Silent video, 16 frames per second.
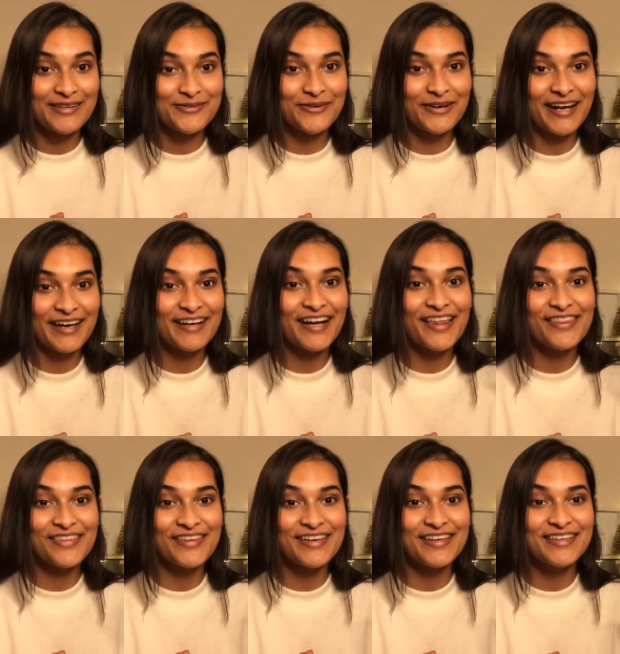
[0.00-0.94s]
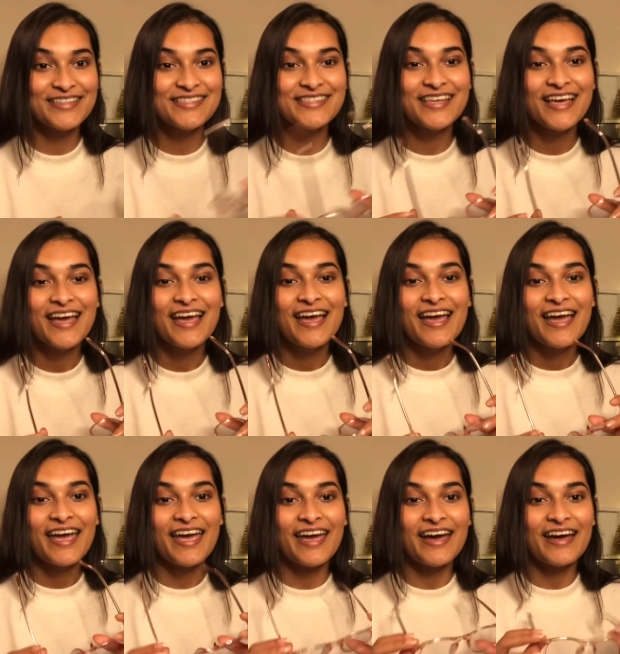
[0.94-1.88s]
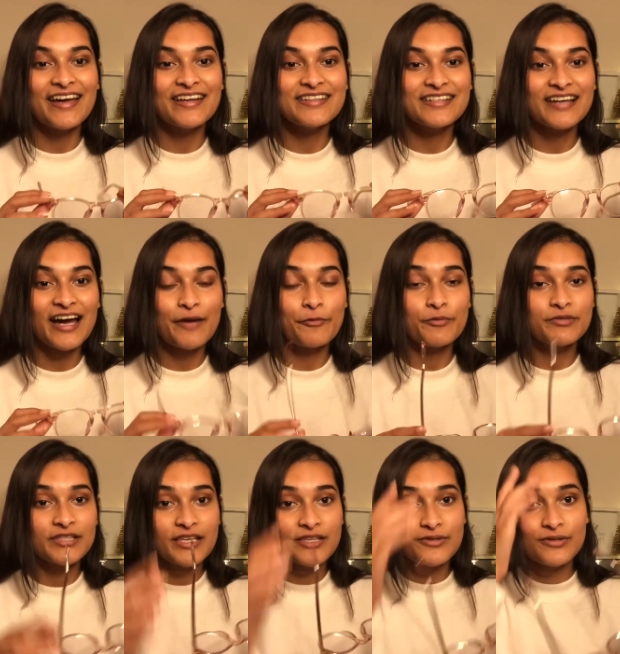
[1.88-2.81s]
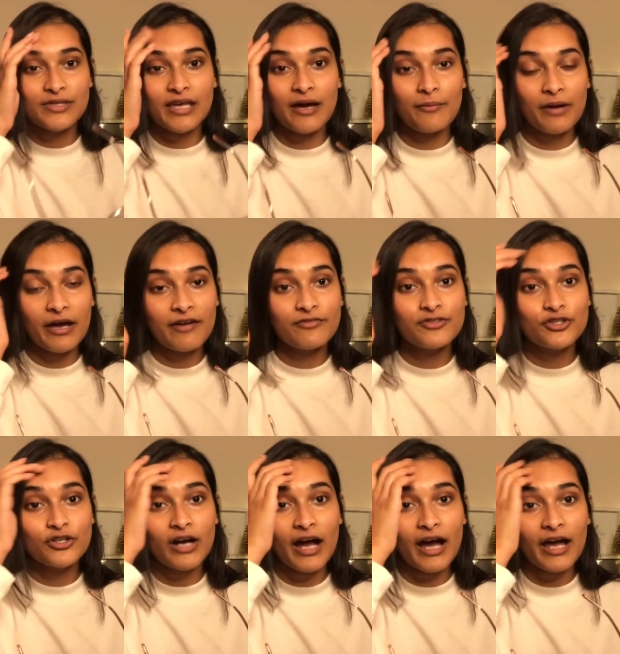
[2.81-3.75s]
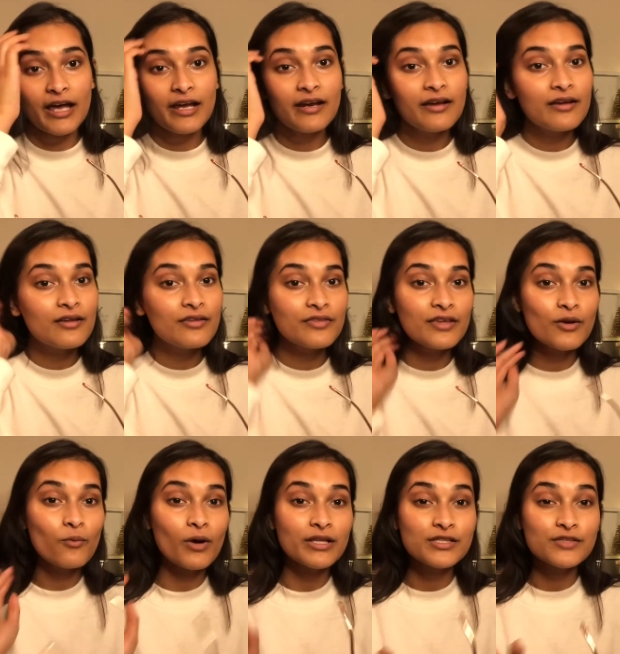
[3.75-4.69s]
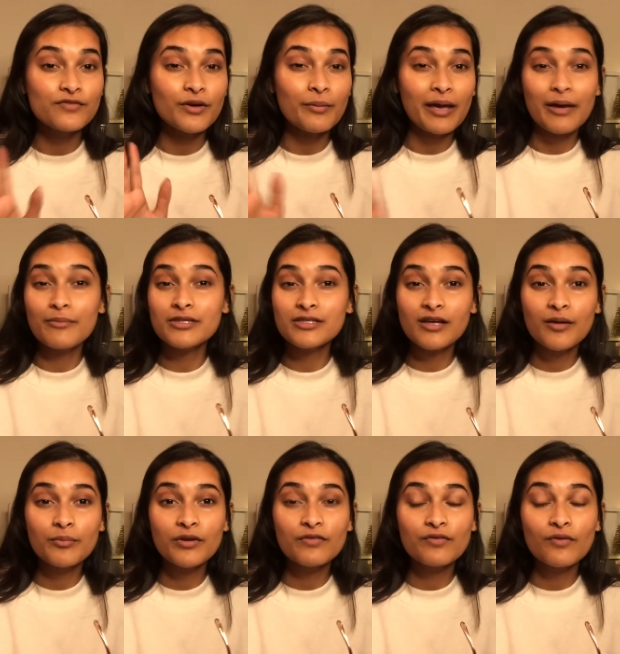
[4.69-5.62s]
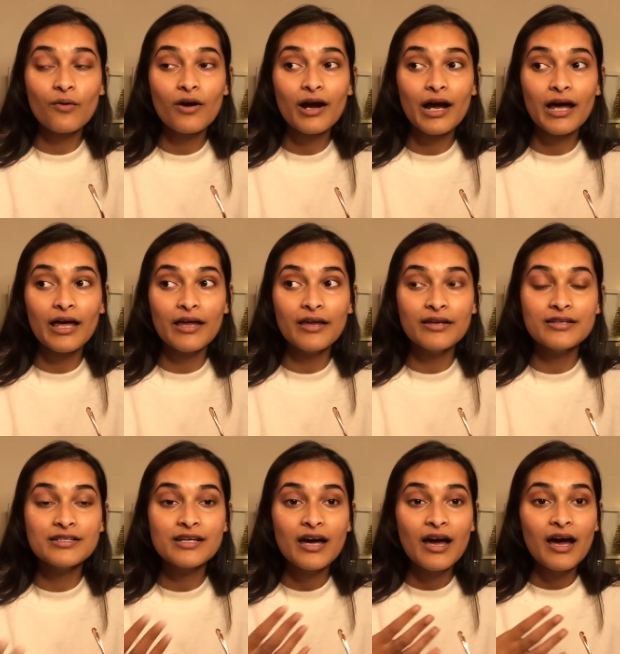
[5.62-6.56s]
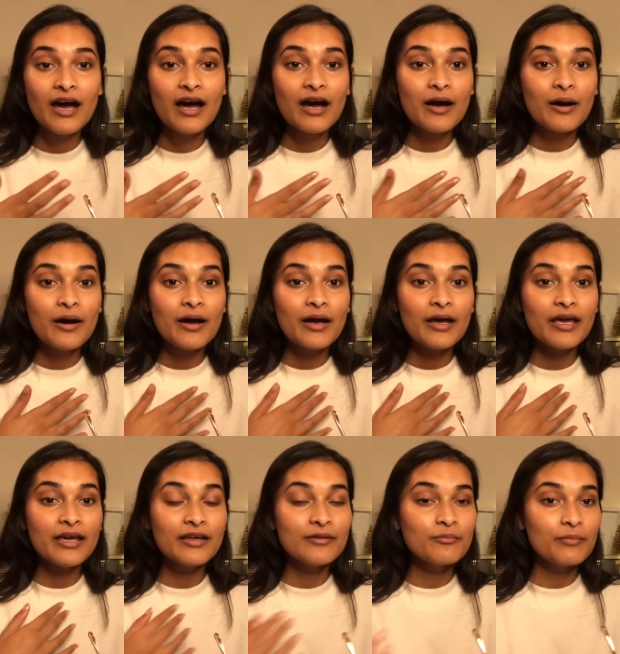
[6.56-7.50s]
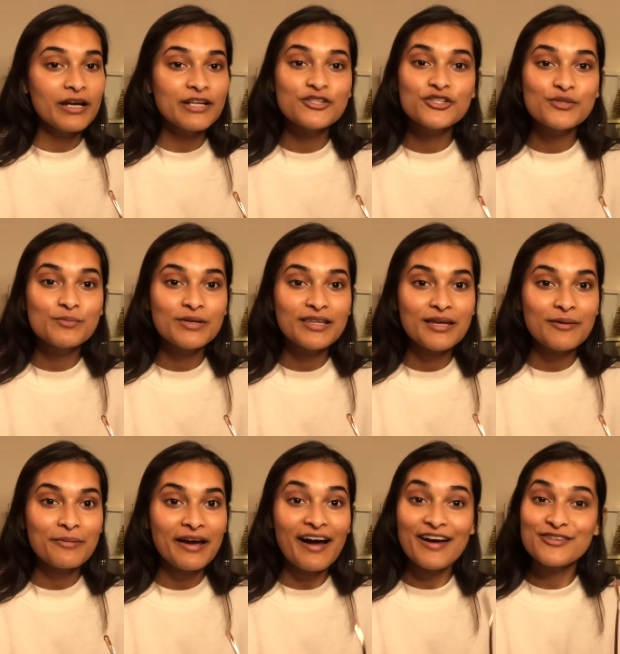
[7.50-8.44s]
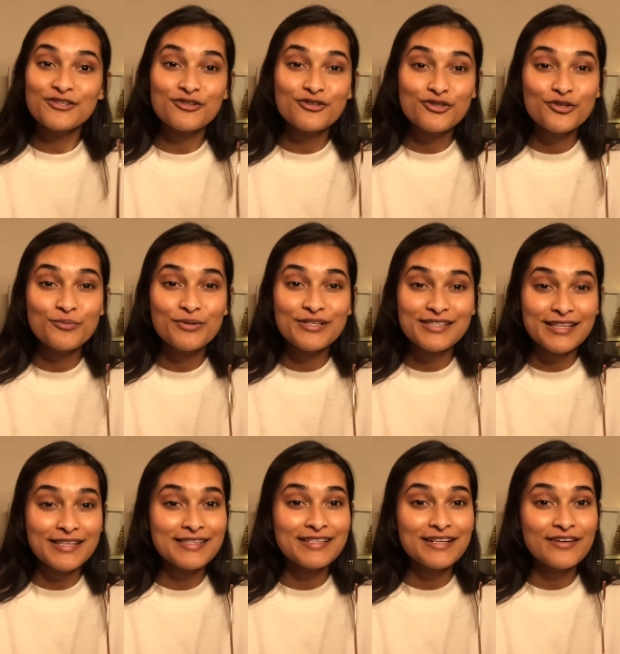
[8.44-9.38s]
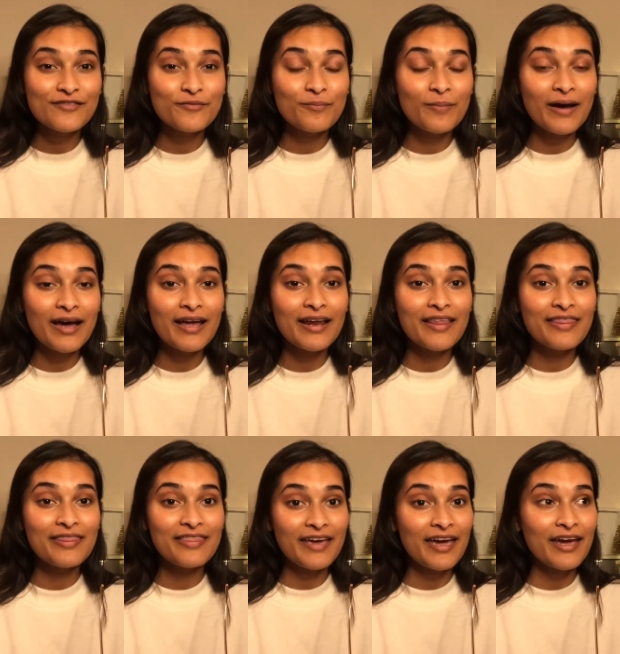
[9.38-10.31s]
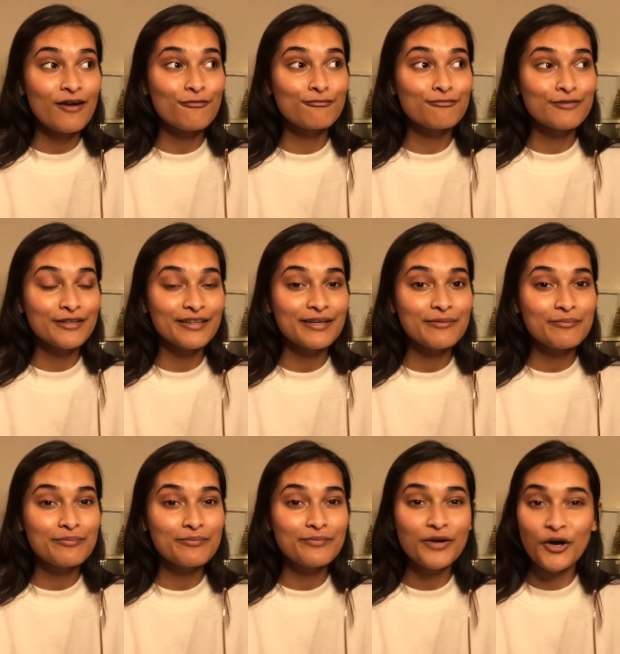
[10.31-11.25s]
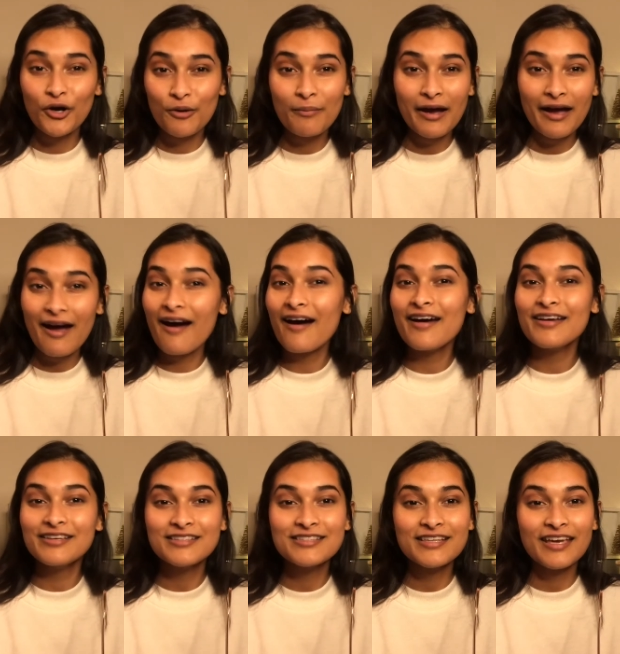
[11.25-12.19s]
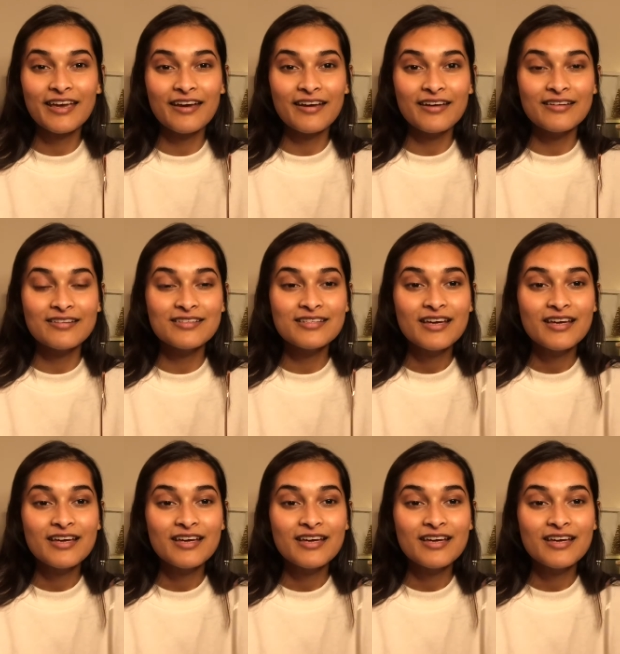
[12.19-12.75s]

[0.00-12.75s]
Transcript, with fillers: when I got these and I'm obsessed with them. I've tried the ones from Amazon before and it might just be that my eyes are super sensitive, but they really hurt my eyes and